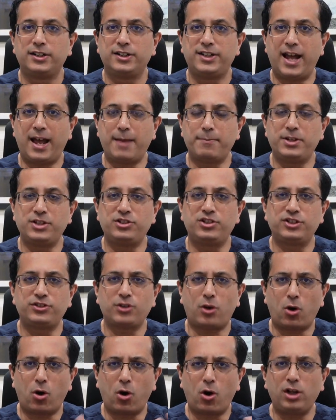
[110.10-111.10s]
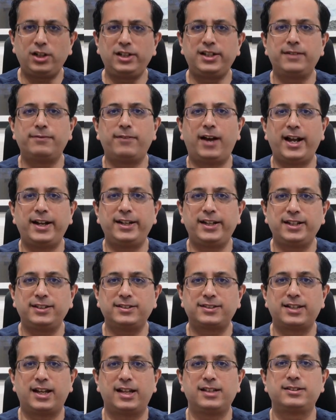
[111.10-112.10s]
damages all dividing
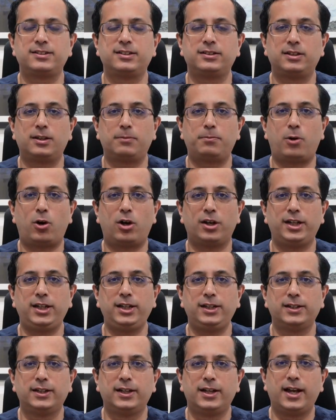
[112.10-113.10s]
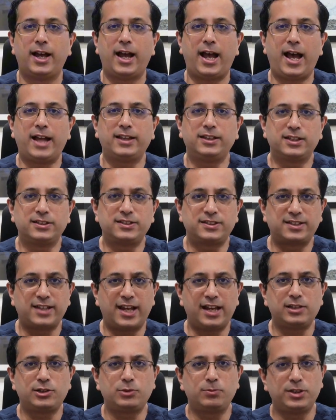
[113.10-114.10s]
cells in the body and the
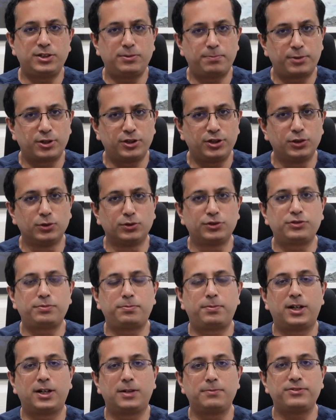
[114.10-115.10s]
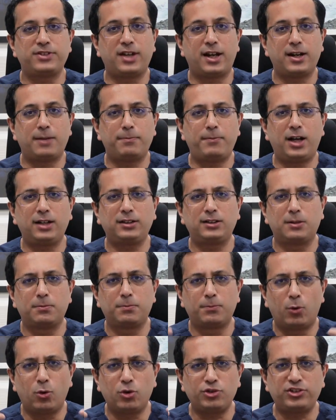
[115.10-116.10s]
cells which produce sperms are among the
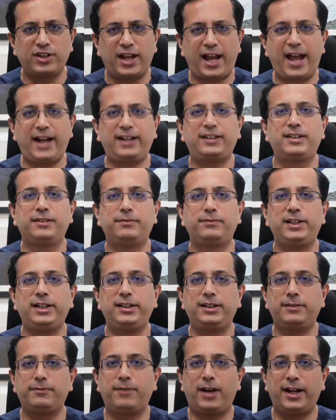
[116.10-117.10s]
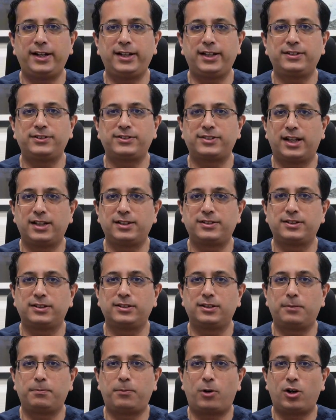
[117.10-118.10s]
most actively dividing cells
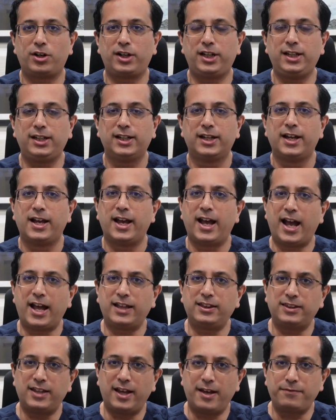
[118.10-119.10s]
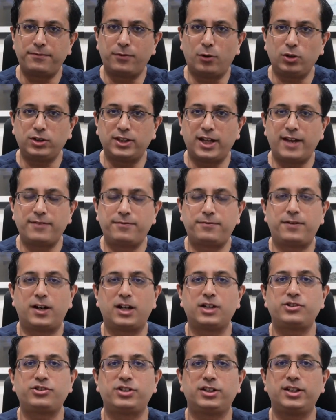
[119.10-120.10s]
in the body and therefore their
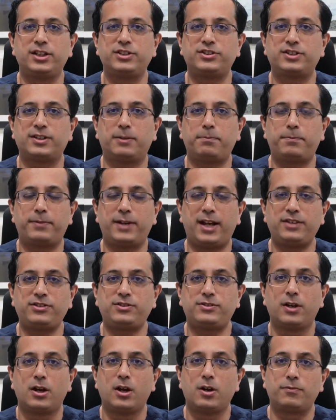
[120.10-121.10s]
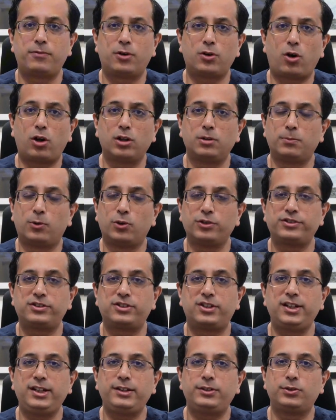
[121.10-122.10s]
function is suppressed for almost
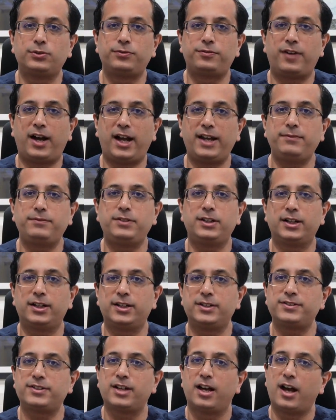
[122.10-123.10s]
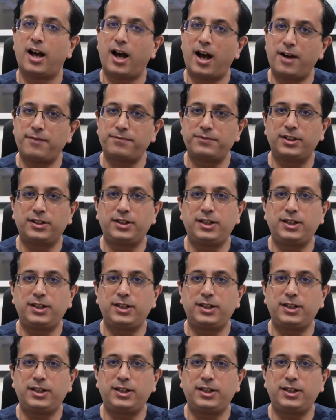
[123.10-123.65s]
3 to 5 years after